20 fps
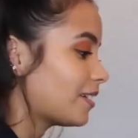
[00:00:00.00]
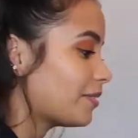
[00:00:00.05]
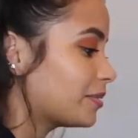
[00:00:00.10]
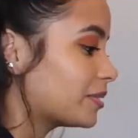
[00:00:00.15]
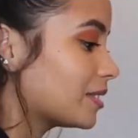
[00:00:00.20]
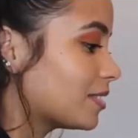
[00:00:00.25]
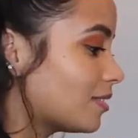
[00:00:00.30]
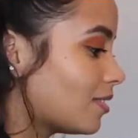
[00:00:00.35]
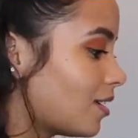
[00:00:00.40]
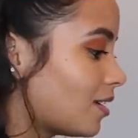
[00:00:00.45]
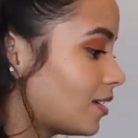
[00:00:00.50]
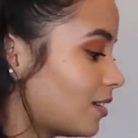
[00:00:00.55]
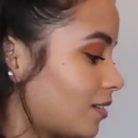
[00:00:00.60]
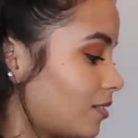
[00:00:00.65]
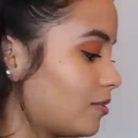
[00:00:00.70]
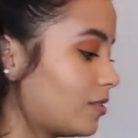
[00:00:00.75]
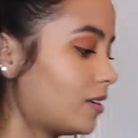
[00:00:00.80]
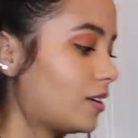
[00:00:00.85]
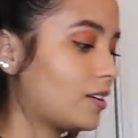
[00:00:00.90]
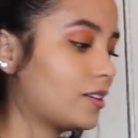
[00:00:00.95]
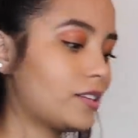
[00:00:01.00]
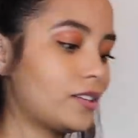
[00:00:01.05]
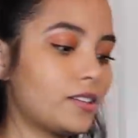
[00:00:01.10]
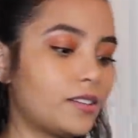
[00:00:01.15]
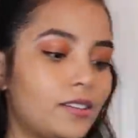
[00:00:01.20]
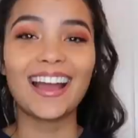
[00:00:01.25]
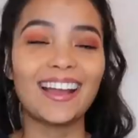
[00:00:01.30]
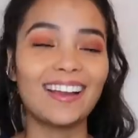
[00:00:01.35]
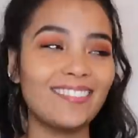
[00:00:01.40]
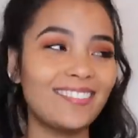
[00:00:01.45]
That was a lot. Oh gosh,
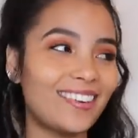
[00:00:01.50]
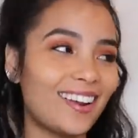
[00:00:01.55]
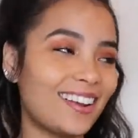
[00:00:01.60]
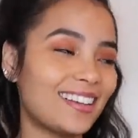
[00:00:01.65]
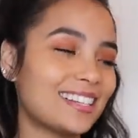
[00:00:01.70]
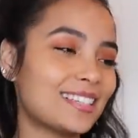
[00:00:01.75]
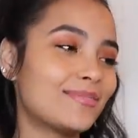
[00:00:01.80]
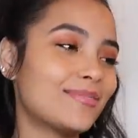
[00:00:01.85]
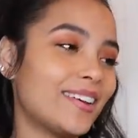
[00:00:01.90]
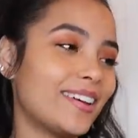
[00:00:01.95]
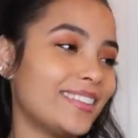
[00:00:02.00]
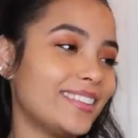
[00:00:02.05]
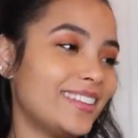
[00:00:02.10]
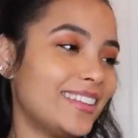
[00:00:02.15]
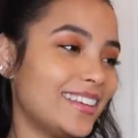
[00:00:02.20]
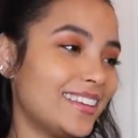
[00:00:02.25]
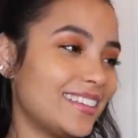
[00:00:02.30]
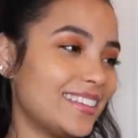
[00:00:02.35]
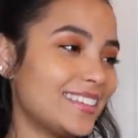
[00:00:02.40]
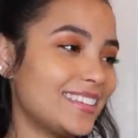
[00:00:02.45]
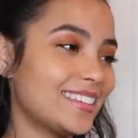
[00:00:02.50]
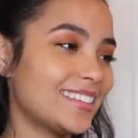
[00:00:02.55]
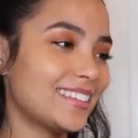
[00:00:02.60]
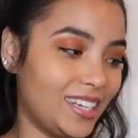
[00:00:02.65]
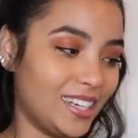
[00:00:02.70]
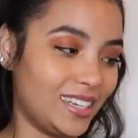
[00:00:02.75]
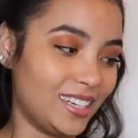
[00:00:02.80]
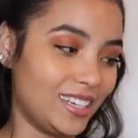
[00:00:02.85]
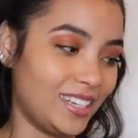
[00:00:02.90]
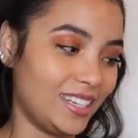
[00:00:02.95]
I have not smelled this
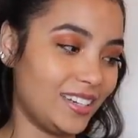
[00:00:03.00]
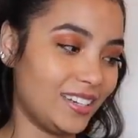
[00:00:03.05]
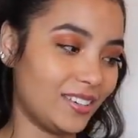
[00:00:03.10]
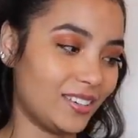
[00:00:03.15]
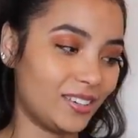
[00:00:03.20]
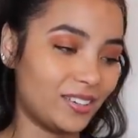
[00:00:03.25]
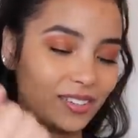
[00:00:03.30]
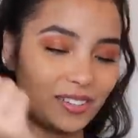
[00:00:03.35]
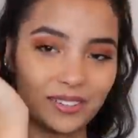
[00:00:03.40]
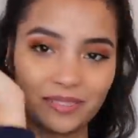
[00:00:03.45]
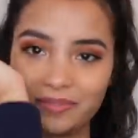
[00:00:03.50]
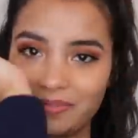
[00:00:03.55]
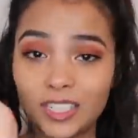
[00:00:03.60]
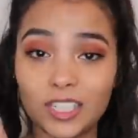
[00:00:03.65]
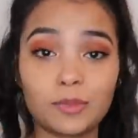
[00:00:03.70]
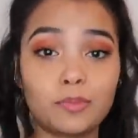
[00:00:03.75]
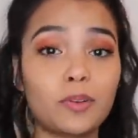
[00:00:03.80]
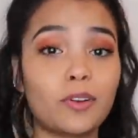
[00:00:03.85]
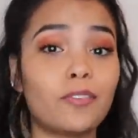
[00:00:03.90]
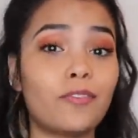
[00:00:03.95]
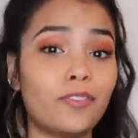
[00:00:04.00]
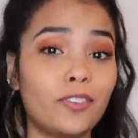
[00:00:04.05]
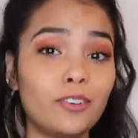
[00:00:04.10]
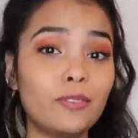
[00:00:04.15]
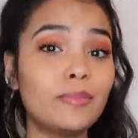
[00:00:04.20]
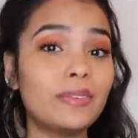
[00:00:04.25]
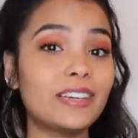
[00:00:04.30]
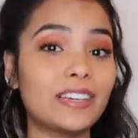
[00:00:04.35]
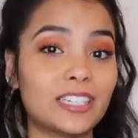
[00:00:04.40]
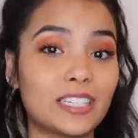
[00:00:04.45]
in years. Does
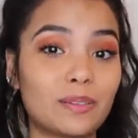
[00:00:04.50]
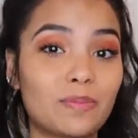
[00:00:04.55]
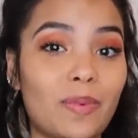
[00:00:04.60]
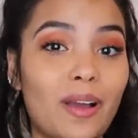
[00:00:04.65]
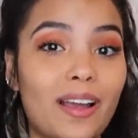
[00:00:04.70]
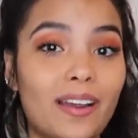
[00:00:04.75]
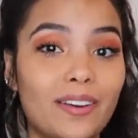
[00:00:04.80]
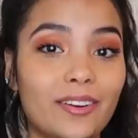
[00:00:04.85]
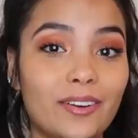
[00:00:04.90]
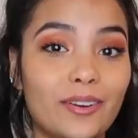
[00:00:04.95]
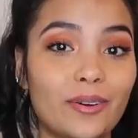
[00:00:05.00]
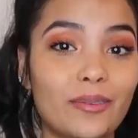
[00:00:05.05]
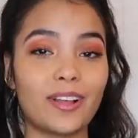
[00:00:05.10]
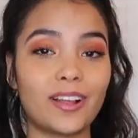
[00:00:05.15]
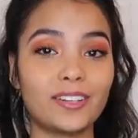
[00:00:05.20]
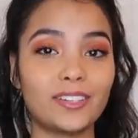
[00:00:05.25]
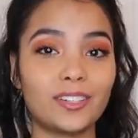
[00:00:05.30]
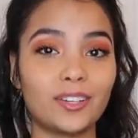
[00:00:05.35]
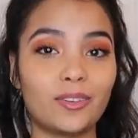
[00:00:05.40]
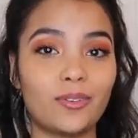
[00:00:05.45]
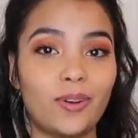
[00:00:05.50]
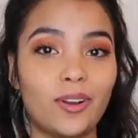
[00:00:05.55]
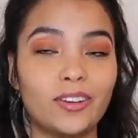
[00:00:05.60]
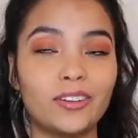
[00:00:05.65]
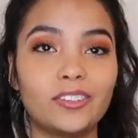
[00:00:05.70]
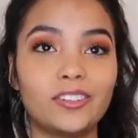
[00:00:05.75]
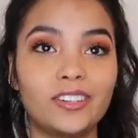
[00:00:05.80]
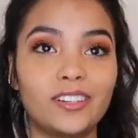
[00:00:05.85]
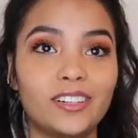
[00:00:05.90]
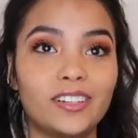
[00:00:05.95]
perfume expire? That's the
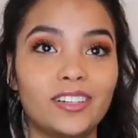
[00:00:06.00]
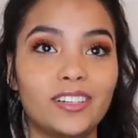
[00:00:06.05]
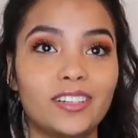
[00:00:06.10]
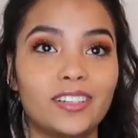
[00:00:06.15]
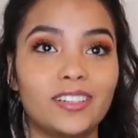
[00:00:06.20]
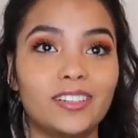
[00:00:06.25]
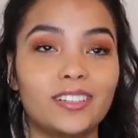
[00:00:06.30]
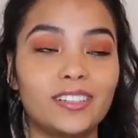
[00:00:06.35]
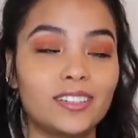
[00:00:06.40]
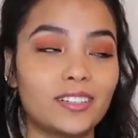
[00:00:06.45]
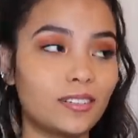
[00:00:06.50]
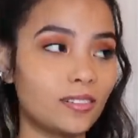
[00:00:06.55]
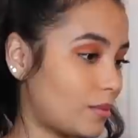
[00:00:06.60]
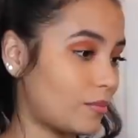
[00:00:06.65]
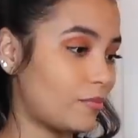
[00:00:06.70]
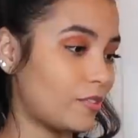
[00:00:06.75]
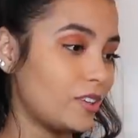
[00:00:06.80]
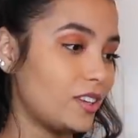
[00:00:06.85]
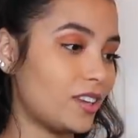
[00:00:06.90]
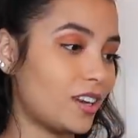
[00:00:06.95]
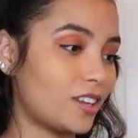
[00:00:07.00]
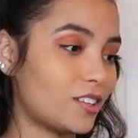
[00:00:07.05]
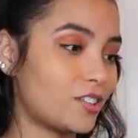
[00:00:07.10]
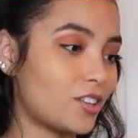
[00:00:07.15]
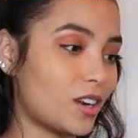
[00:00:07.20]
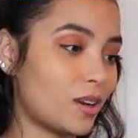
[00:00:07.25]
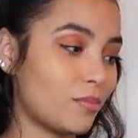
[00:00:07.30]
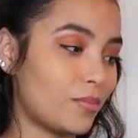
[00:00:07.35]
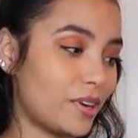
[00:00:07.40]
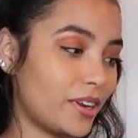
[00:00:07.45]
question, because I'm really not
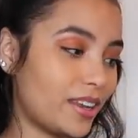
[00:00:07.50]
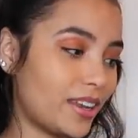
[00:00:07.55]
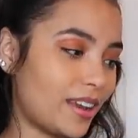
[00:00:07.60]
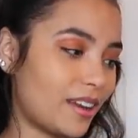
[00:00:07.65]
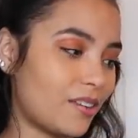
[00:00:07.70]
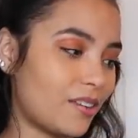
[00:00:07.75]
trying to break